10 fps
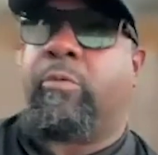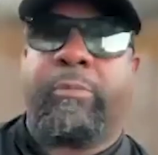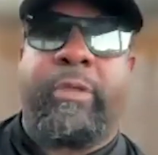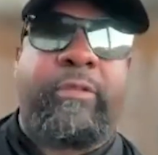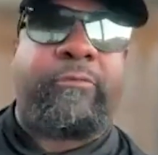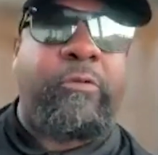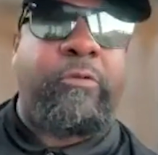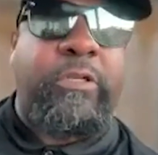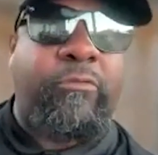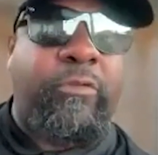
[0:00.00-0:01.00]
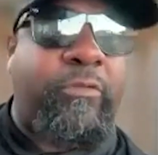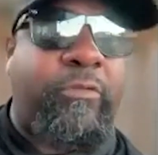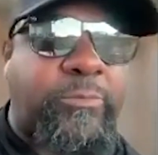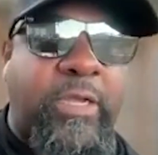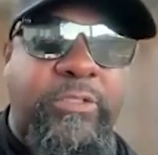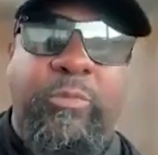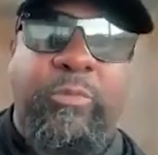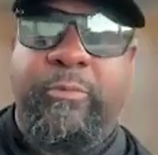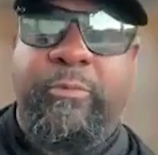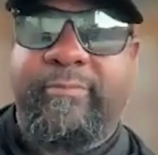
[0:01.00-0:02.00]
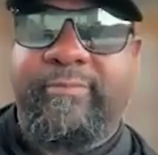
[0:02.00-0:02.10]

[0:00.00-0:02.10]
I want to get the first interview if that's possible.